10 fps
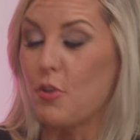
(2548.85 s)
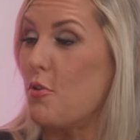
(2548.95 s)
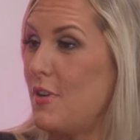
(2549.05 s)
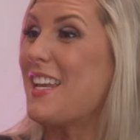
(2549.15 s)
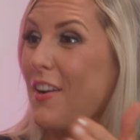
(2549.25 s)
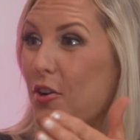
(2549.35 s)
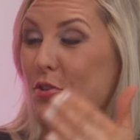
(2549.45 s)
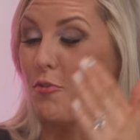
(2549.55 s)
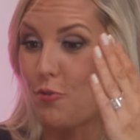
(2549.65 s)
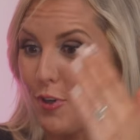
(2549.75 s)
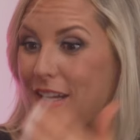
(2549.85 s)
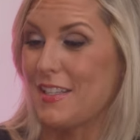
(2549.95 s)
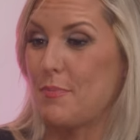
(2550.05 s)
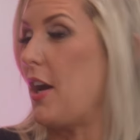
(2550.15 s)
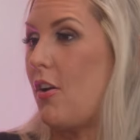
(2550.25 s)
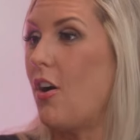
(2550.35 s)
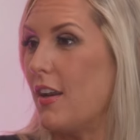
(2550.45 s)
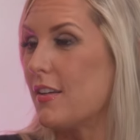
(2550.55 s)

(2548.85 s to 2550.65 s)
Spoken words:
unique and also freaking spot on.